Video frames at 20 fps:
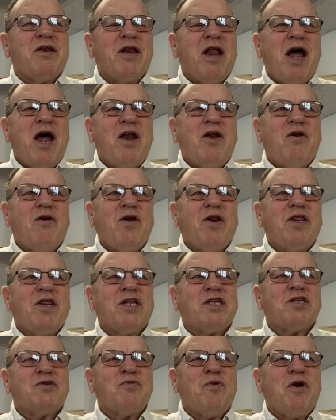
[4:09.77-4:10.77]
not only
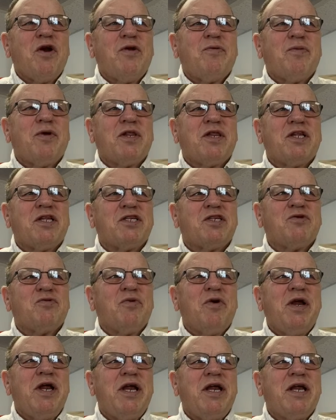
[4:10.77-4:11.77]
this morning, but
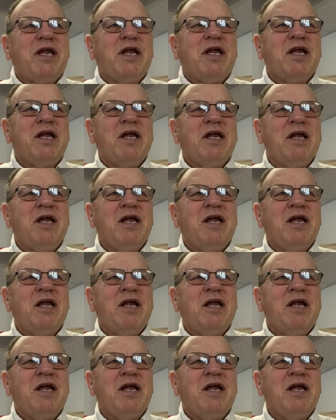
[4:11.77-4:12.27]
this week,